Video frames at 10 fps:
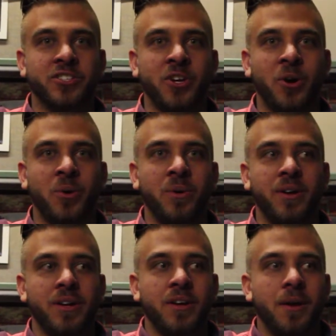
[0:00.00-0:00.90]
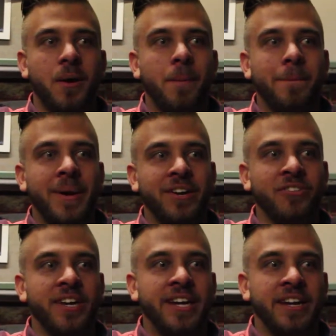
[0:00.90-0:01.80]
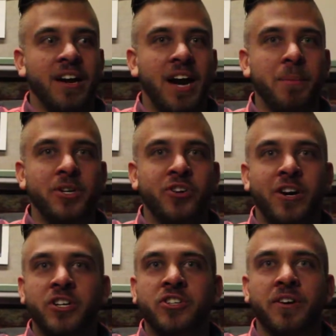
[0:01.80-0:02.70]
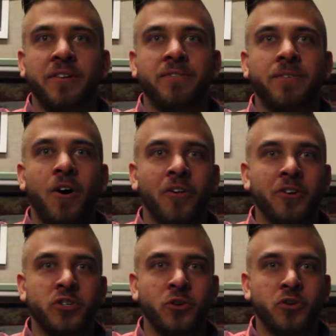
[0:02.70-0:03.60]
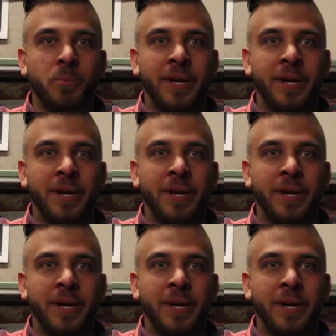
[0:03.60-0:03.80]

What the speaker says: So mainly I'm in charge of all their social